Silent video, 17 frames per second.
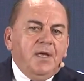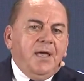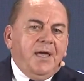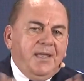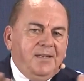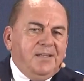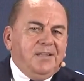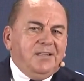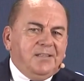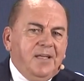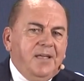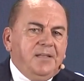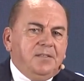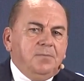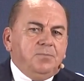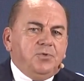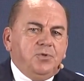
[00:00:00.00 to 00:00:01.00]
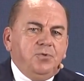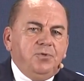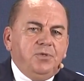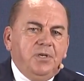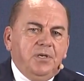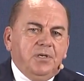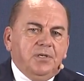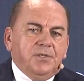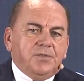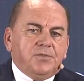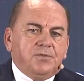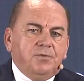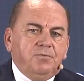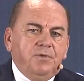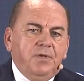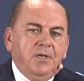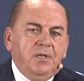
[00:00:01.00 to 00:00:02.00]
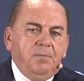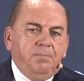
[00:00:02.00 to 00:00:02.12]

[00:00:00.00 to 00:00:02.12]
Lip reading: And it'll take them 2 years to really